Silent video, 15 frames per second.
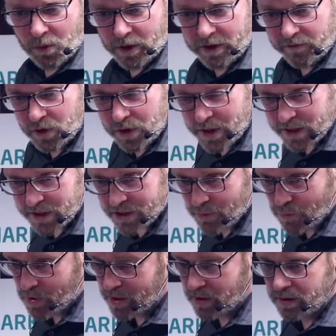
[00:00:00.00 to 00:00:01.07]
Whenever you hear
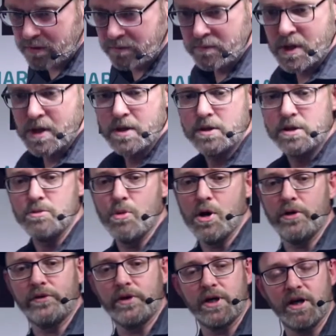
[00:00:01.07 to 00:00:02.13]
someone
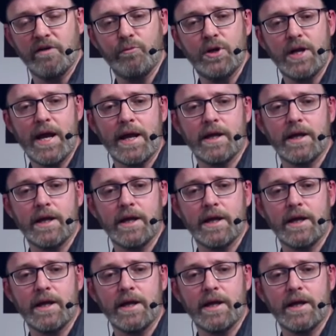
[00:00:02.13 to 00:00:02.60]
demand that government